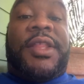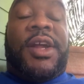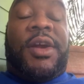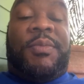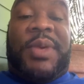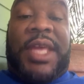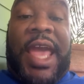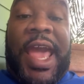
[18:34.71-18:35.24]

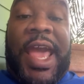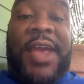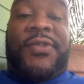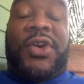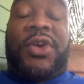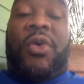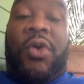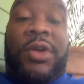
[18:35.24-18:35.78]
Their
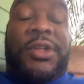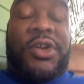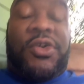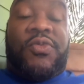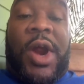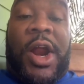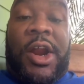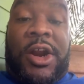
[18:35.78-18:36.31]
behavior or
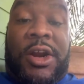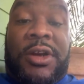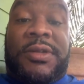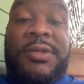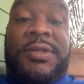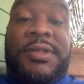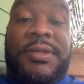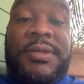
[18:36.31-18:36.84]
their
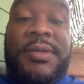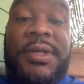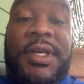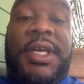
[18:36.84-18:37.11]
words